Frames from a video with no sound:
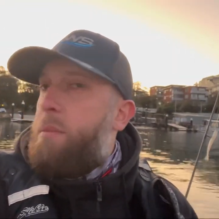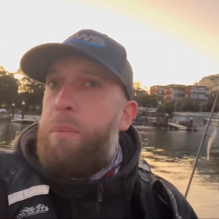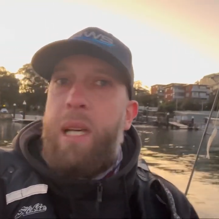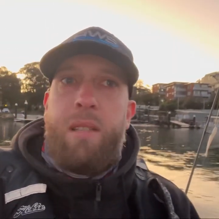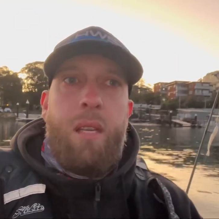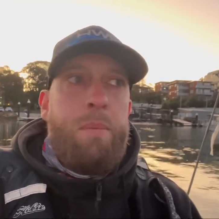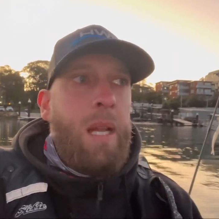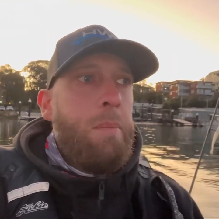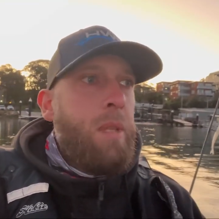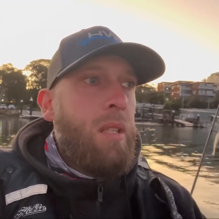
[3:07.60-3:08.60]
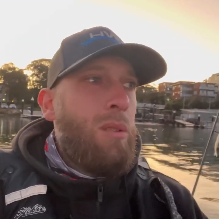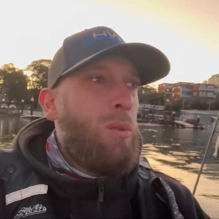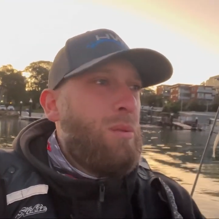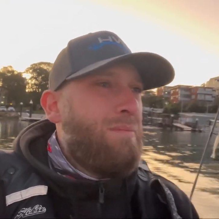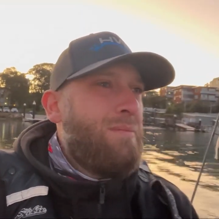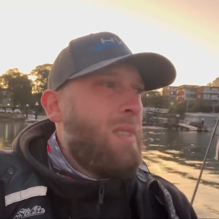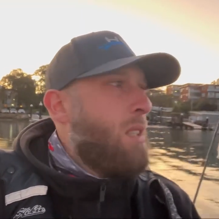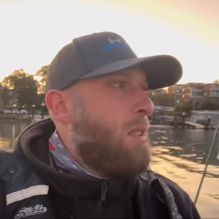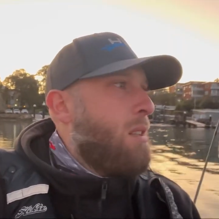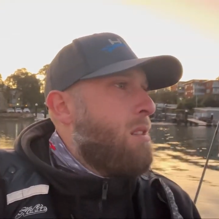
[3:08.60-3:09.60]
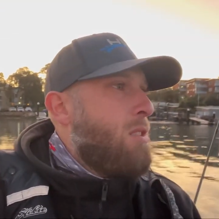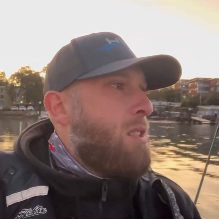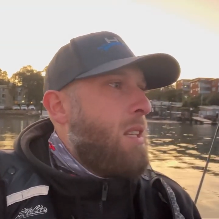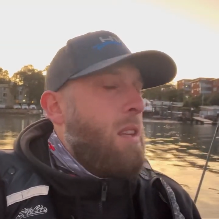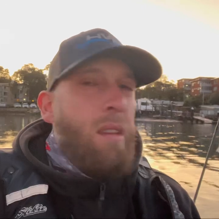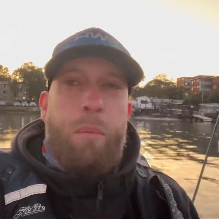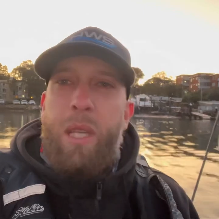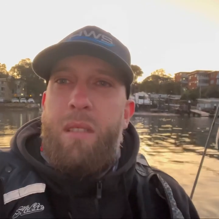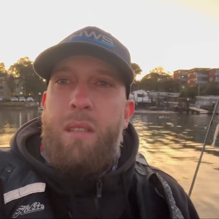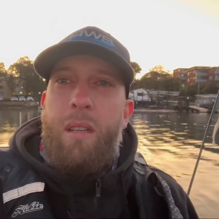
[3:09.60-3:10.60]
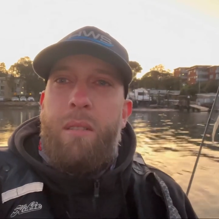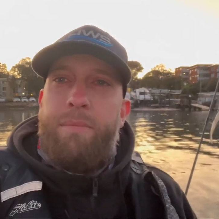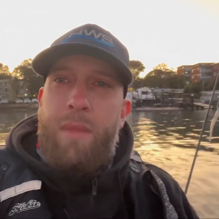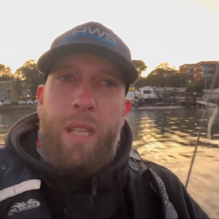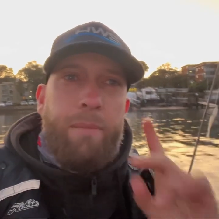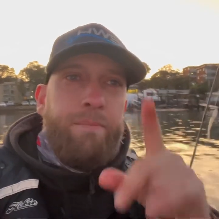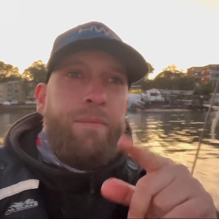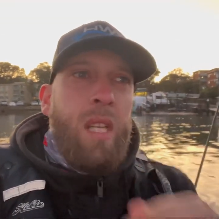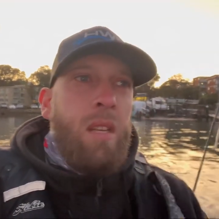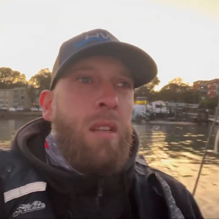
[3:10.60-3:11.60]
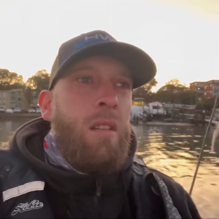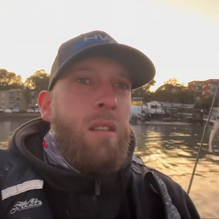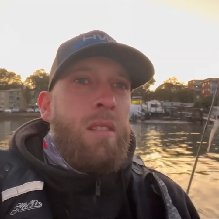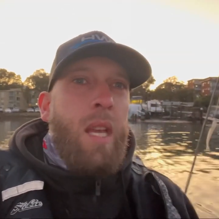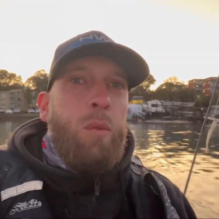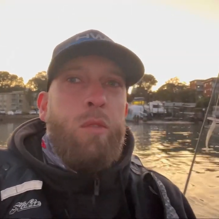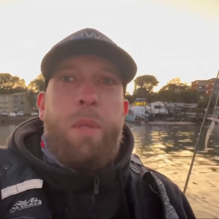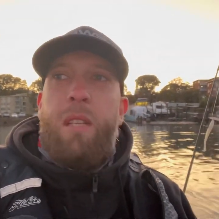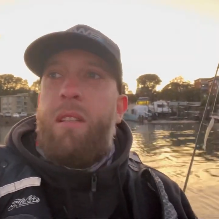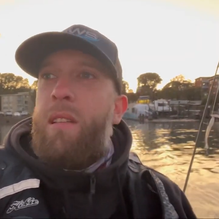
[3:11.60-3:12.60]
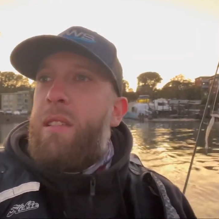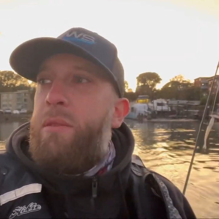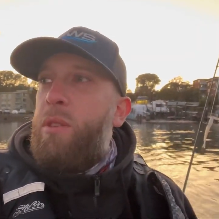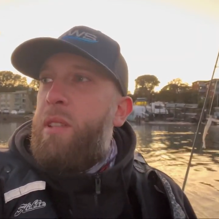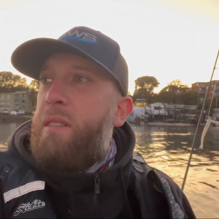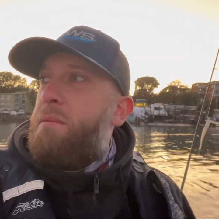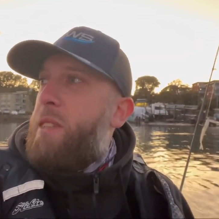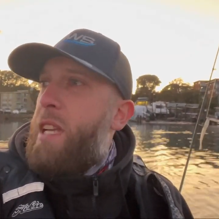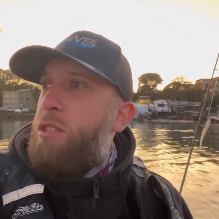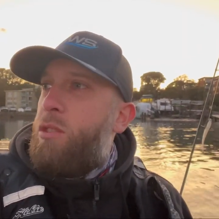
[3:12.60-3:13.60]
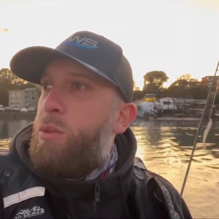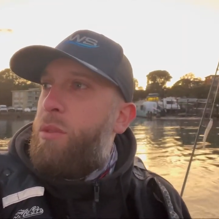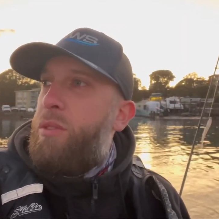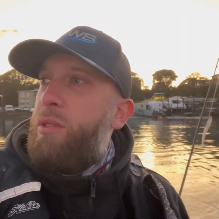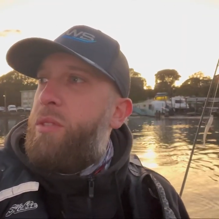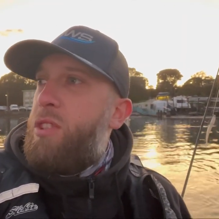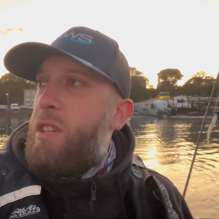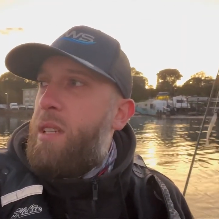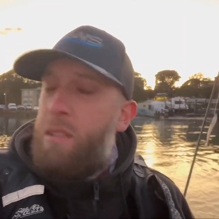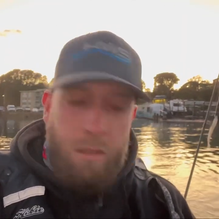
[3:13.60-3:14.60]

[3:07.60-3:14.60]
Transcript: bust ups happening or just anything, man. So yeah, stay with me. Let's see if we can catch on to a few fish, eh?